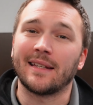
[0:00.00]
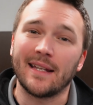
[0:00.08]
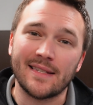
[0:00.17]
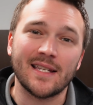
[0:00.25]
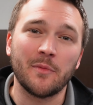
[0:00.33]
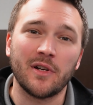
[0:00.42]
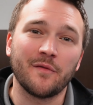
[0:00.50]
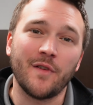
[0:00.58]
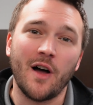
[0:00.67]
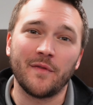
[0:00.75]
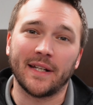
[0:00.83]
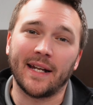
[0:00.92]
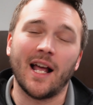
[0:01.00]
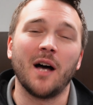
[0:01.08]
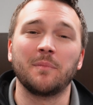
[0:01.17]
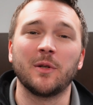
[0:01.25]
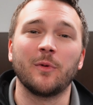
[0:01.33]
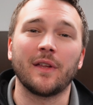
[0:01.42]
Get someone involved that can
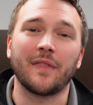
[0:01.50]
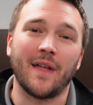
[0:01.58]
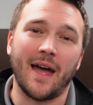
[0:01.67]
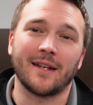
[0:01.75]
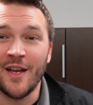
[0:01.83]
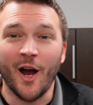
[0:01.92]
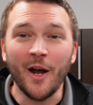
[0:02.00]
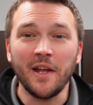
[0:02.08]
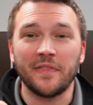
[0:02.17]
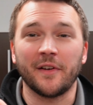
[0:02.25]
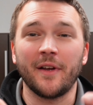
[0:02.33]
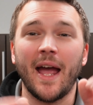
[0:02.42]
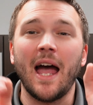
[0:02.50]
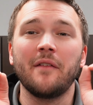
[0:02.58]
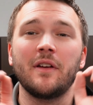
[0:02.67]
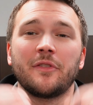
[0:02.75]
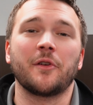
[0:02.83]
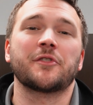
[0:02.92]
help you with that. All right, there you
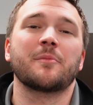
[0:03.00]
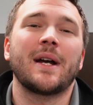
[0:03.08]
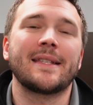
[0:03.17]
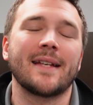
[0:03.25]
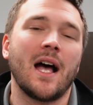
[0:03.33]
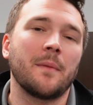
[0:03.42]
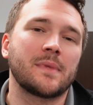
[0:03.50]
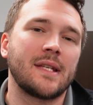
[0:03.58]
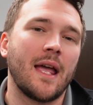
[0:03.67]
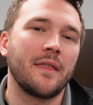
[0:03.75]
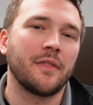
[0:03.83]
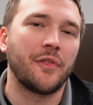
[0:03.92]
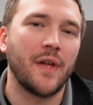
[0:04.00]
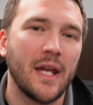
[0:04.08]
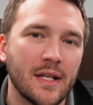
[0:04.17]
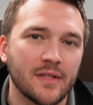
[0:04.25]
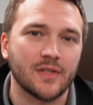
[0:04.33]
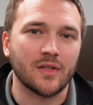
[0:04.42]
have it. Those are my top 10
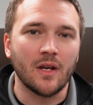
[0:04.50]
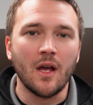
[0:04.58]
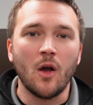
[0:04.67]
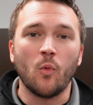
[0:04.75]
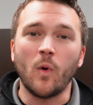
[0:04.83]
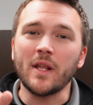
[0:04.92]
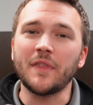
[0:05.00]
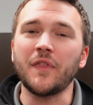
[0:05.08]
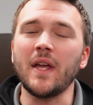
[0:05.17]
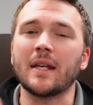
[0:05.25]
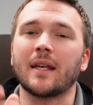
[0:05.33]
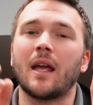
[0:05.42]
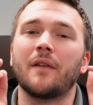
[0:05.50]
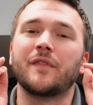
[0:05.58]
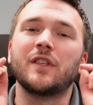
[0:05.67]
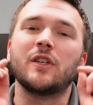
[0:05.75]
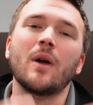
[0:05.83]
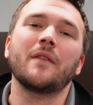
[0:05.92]
things. What do you think? If
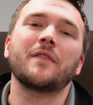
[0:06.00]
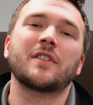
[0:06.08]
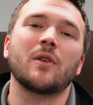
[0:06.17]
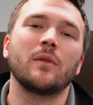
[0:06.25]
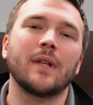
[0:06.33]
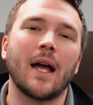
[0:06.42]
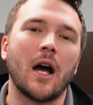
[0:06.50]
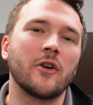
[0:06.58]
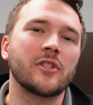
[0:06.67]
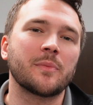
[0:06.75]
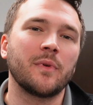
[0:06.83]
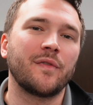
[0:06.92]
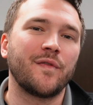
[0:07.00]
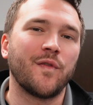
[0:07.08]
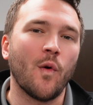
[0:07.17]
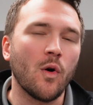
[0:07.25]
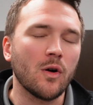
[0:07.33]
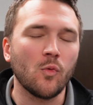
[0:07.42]
you have sold a house
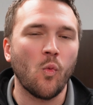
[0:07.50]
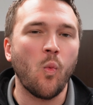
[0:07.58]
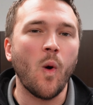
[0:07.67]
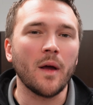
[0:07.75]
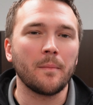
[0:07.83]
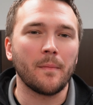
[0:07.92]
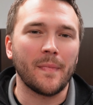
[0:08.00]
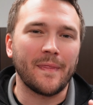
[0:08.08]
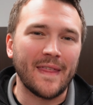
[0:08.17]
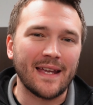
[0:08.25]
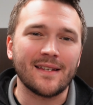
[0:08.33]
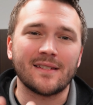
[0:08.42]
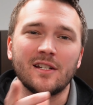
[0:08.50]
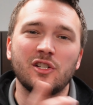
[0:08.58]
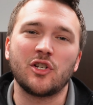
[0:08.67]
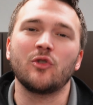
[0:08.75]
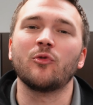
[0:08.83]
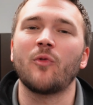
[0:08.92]
before, what things
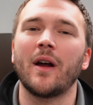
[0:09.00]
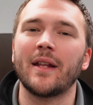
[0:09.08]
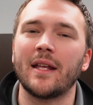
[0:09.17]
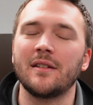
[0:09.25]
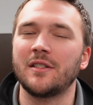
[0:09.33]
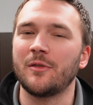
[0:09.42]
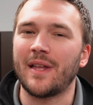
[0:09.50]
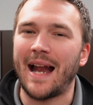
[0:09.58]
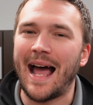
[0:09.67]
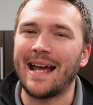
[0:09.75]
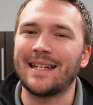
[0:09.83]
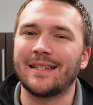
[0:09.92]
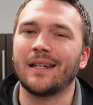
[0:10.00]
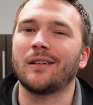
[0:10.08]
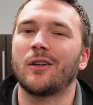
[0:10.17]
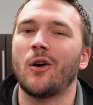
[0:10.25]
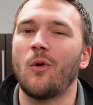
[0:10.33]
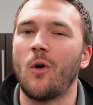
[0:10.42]
did you run into that I didn't
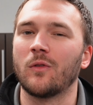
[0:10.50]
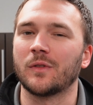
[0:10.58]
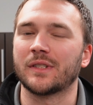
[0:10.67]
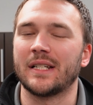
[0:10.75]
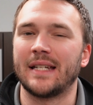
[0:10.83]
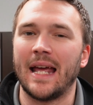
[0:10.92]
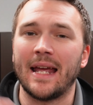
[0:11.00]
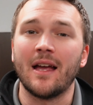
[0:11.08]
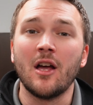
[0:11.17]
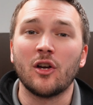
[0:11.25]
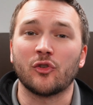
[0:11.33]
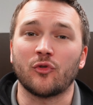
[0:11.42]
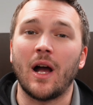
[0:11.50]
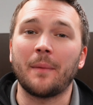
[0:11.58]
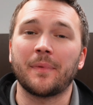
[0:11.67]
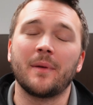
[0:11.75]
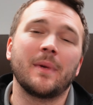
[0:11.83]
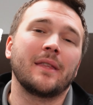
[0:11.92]
go over today?
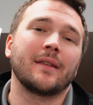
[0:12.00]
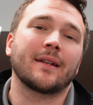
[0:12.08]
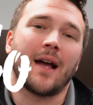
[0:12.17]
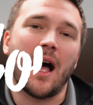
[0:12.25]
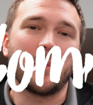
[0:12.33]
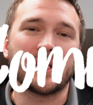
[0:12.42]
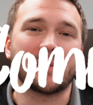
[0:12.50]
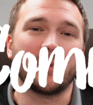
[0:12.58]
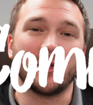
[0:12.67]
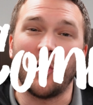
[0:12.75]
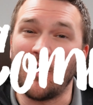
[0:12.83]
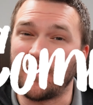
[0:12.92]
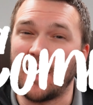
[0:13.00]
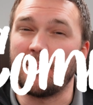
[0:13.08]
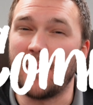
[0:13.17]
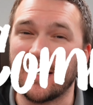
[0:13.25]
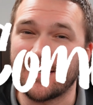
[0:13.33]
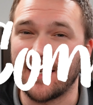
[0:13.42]
Drop them in the comments below if I
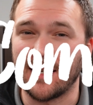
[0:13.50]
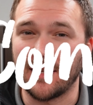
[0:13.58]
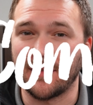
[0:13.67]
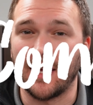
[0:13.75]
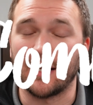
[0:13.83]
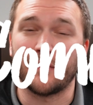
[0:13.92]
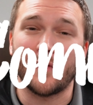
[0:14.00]
missed anything.